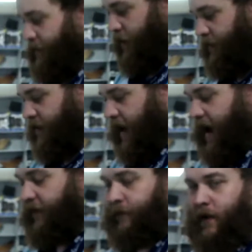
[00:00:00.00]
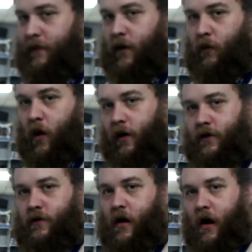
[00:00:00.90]
pretty much have them in big water
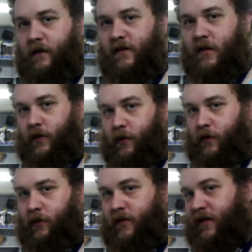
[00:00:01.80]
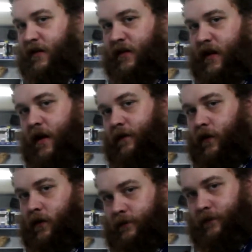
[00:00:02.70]
troughs to where the roots and stuff
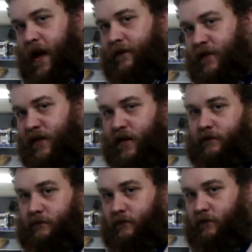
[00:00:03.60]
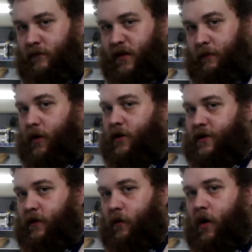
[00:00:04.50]
are obviously submerged
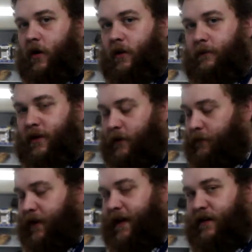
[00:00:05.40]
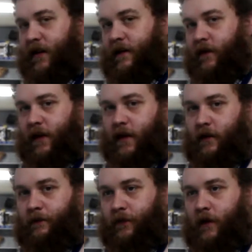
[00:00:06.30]
in the water, but the plants and everything
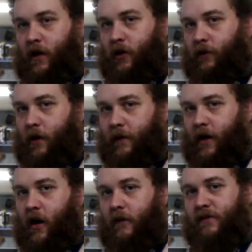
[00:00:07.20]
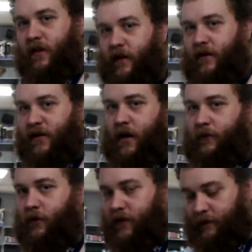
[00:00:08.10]
are growing up. So let us come
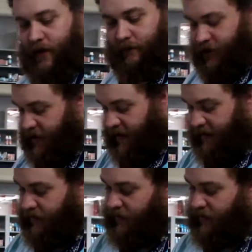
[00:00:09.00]
through with the big machines,